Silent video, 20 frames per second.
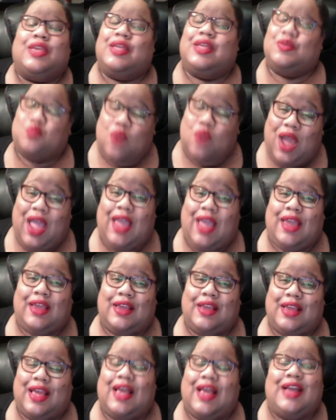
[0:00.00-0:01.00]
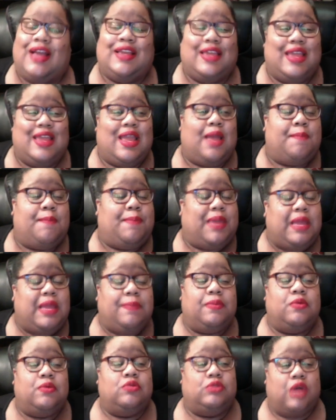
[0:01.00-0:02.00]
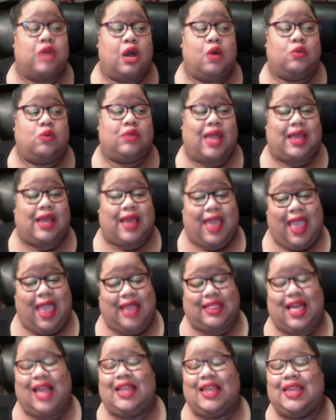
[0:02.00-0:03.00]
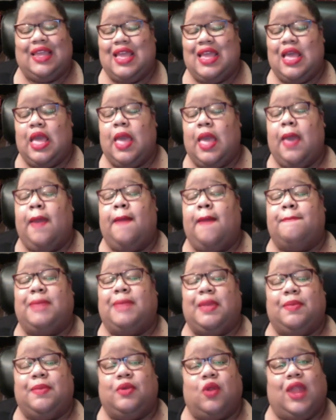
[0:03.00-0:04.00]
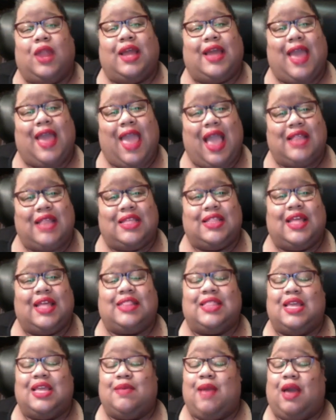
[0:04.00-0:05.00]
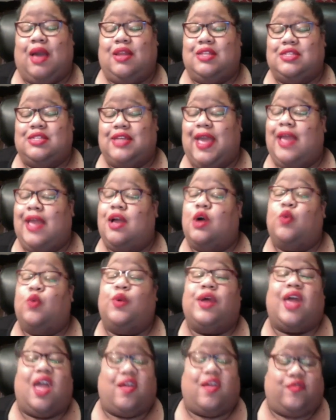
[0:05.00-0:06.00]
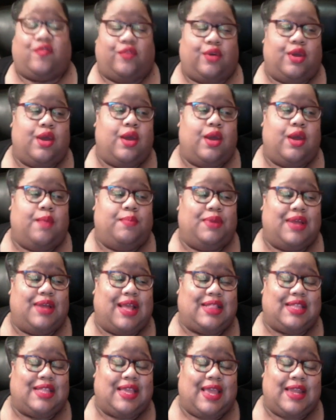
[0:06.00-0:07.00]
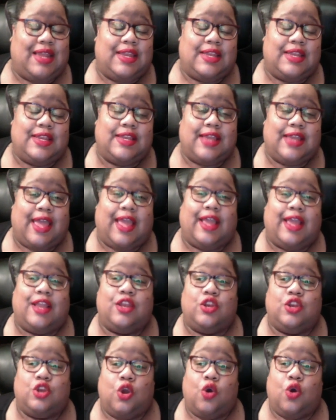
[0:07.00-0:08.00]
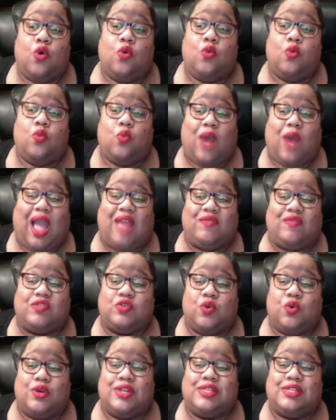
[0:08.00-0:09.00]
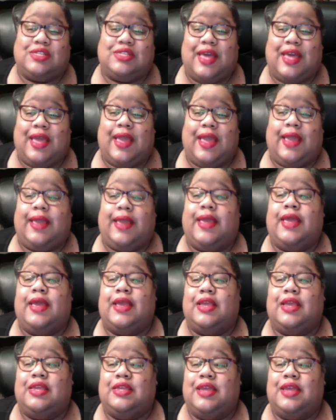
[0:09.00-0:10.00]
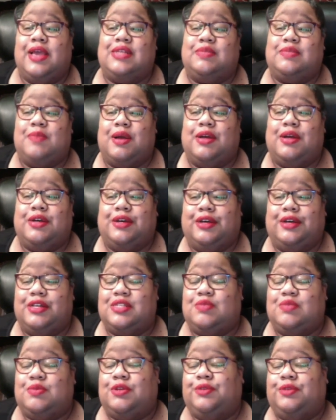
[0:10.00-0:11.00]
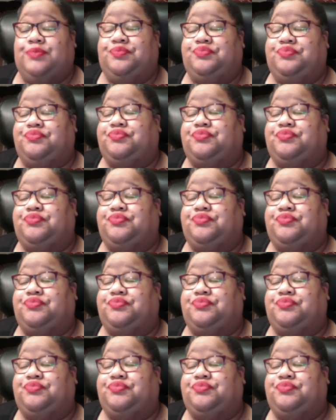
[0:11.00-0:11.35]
right. Again, people don't like Ashley. I get people don't like Ashley. They think Michael is gay or whatever. But at the end of the day, no wife is going to say, yes, my husband